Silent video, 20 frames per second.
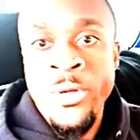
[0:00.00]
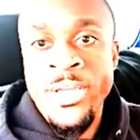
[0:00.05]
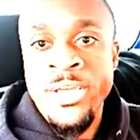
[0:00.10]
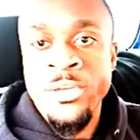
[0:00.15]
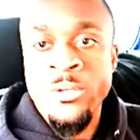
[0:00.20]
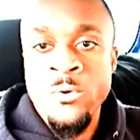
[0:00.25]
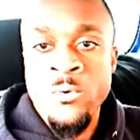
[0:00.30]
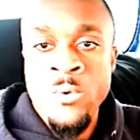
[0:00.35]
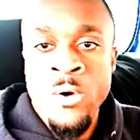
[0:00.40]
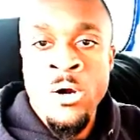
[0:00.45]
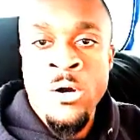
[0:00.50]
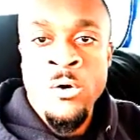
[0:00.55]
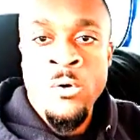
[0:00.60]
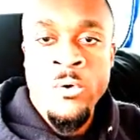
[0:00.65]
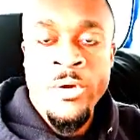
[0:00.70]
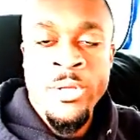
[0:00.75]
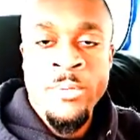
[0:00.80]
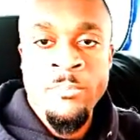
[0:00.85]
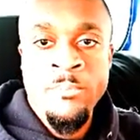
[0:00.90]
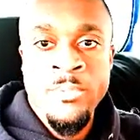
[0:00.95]
it can grow
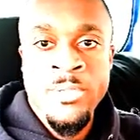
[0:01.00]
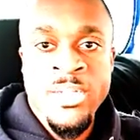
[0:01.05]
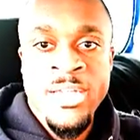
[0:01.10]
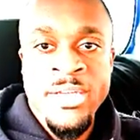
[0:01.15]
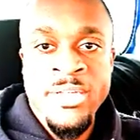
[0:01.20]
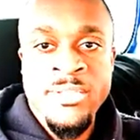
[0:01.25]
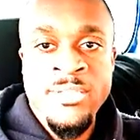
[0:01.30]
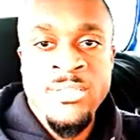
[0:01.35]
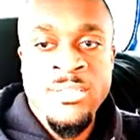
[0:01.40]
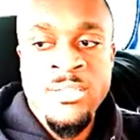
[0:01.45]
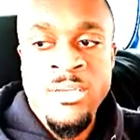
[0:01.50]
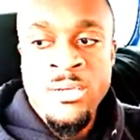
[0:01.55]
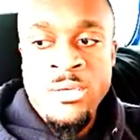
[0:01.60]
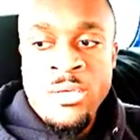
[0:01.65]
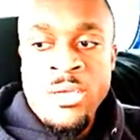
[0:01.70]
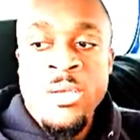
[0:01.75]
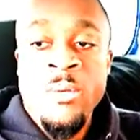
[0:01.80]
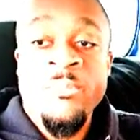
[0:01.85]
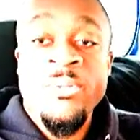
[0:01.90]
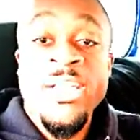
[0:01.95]
in
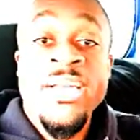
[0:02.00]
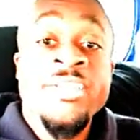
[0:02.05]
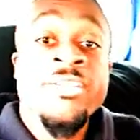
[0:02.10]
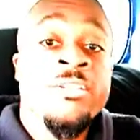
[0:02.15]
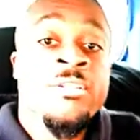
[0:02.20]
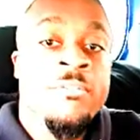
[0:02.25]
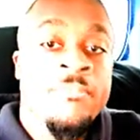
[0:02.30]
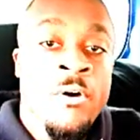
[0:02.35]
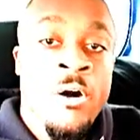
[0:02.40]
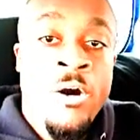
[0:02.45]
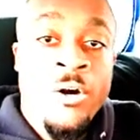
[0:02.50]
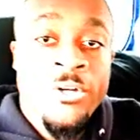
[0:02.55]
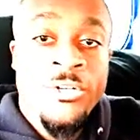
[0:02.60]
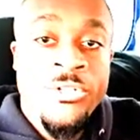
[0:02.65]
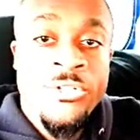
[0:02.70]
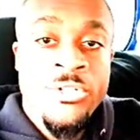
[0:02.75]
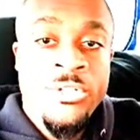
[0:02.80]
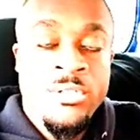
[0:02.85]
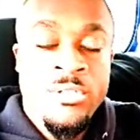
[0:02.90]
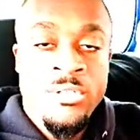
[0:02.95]
places of
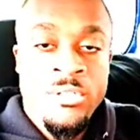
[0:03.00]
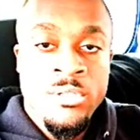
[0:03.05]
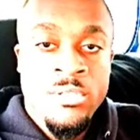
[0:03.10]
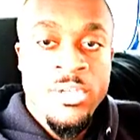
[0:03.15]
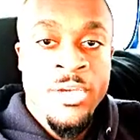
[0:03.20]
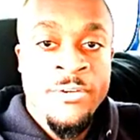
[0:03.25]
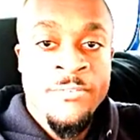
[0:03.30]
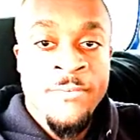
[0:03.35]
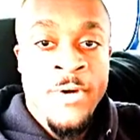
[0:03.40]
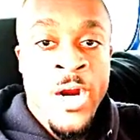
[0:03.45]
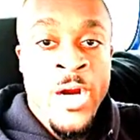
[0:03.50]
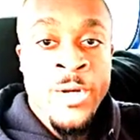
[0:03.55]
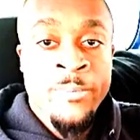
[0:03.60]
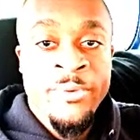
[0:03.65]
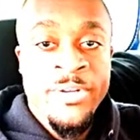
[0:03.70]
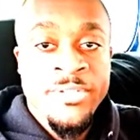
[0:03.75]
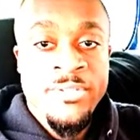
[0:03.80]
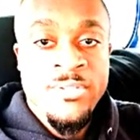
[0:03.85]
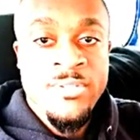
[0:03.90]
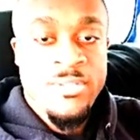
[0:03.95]
harsh
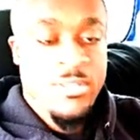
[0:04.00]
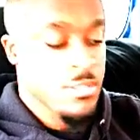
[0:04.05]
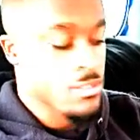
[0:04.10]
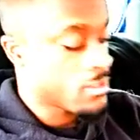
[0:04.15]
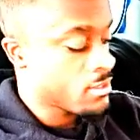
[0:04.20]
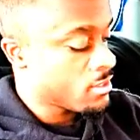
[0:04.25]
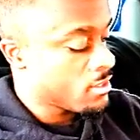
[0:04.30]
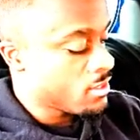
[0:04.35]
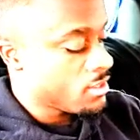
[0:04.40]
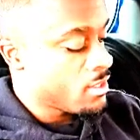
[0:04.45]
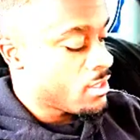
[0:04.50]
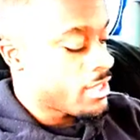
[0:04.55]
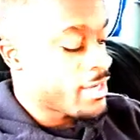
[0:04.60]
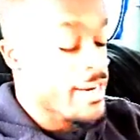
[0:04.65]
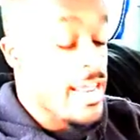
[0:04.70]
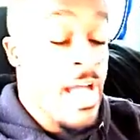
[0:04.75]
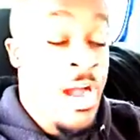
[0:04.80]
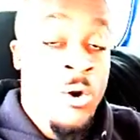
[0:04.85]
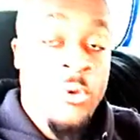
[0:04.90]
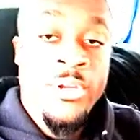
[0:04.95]
environments,
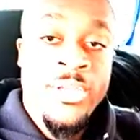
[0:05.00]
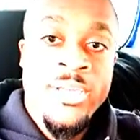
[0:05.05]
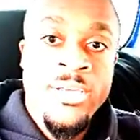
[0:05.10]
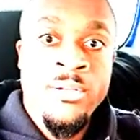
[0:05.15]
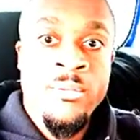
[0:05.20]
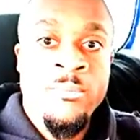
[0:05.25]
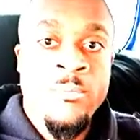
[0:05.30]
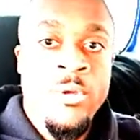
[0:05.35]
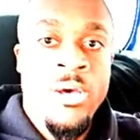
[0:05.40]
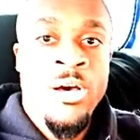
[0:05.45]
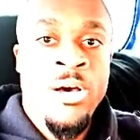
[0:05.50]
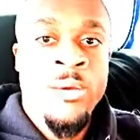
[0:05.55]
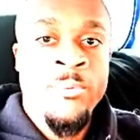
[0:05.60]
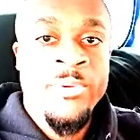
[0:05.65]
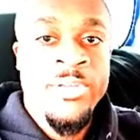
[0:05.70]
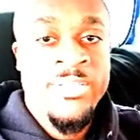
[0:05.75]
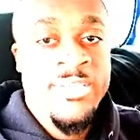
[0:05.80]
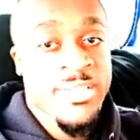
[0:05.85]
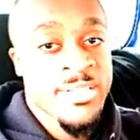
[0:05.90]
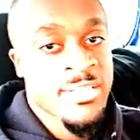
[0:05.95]
and how it can
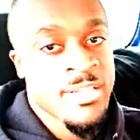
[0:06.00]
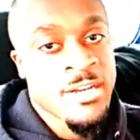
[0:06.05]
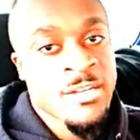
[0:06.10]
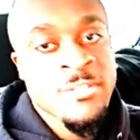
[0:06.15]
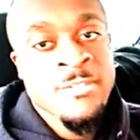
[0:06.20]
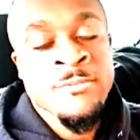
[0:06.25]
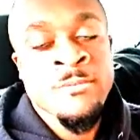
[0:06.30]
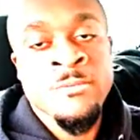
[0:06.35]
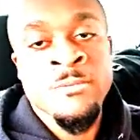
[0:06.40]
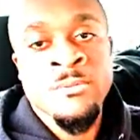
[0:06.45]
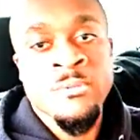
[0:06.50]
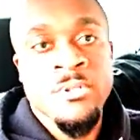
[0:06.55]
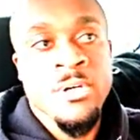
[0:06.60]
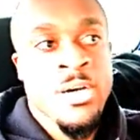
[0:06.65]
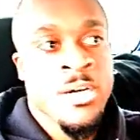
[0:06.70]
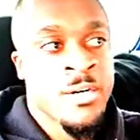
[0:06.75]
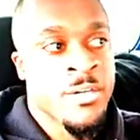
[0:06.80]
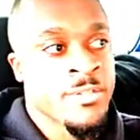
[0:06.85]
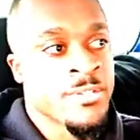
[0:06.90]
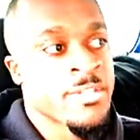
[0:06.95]
be successful
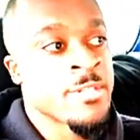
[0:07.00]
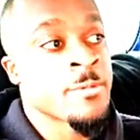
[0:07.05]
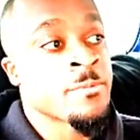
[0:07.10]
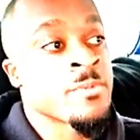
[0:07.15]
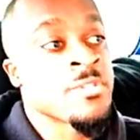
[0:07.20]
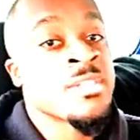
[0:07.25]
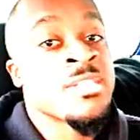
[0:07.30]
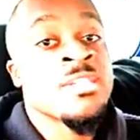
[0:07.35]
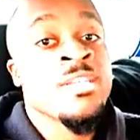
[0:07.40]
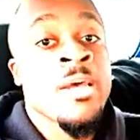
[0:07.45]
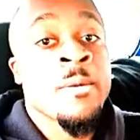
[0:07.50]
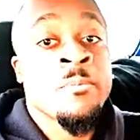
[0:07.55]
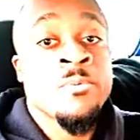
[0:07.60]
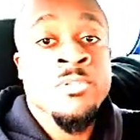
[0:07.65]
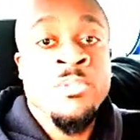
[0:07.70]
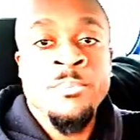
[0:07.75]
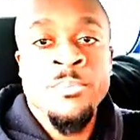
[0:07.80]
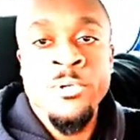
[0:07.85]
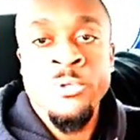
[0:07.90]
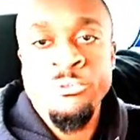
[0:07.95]
or
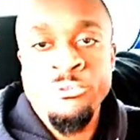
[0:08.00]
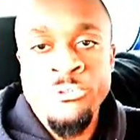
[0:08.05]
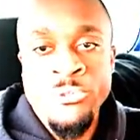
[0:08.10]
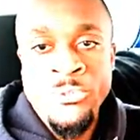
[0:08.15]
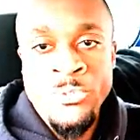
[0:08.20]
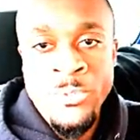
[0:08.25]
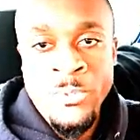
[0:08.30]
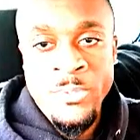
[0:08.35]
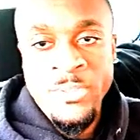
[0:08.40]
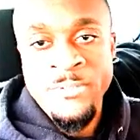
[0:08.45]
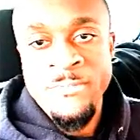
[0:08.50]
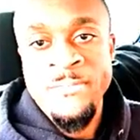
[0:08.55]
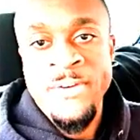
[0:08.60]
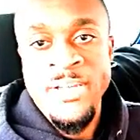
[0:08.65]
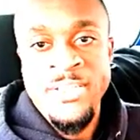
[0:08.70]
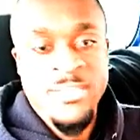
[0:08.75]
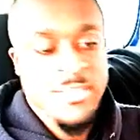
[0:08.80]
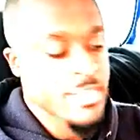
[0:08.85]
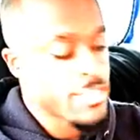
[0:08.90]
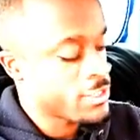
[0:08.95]
susceptible to
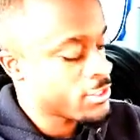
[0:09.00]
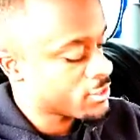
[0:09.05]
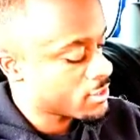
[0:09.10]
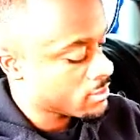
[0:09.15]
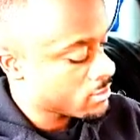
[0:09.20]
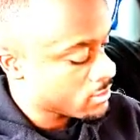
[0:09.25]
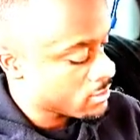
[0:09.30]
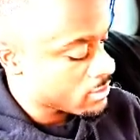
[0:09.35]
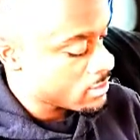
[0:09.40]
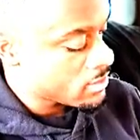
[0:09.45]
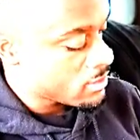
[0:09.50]
infestation.